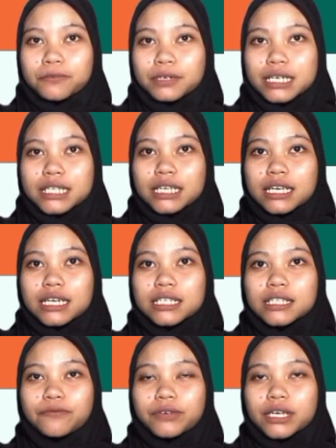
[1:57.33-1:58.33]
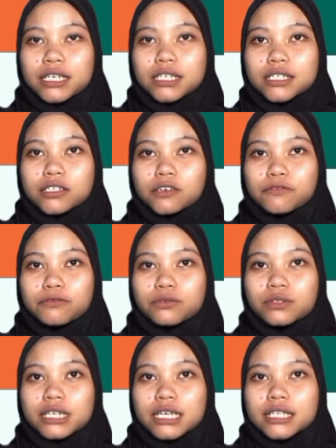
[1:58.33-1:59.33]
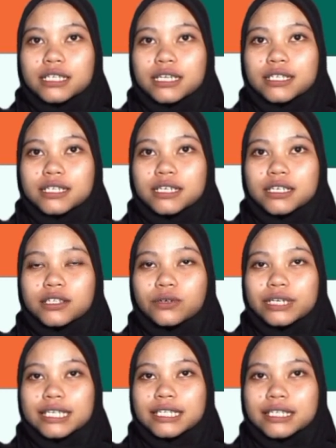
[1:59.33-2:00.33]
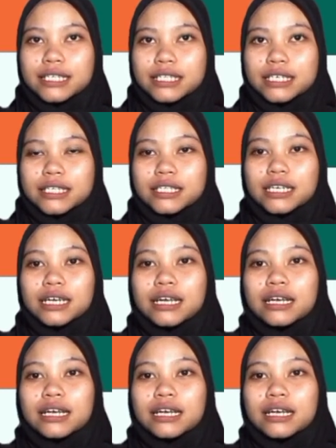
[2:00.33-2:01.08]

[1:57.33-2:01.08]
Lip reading: First, classification of goods as luxuries or necessities.